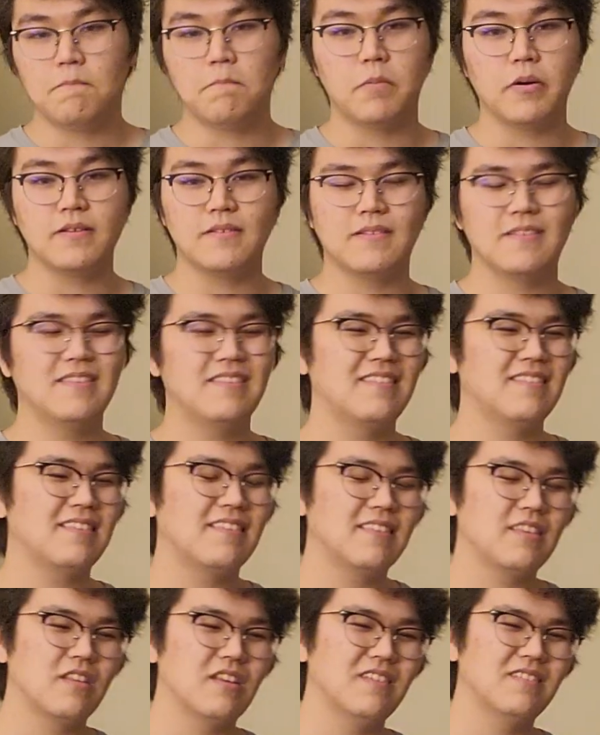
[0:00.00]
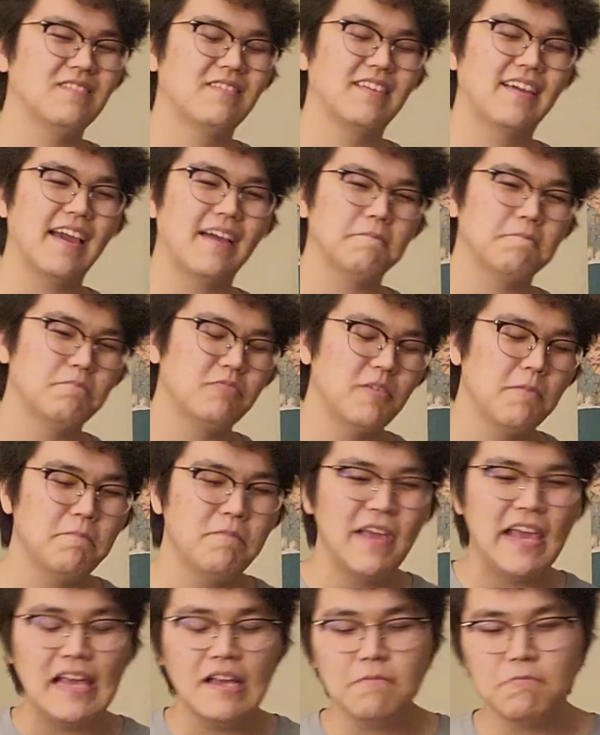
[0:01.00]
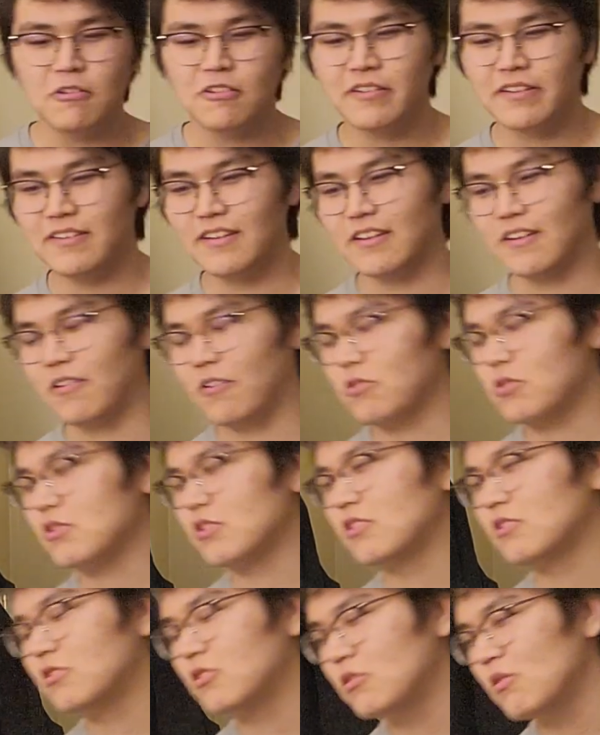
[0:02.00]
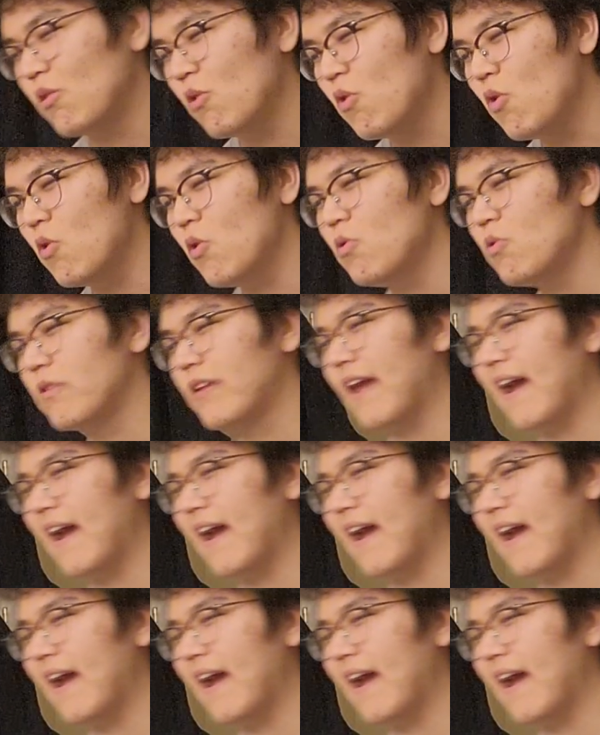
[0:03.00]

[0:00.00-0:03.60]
But the people in it are so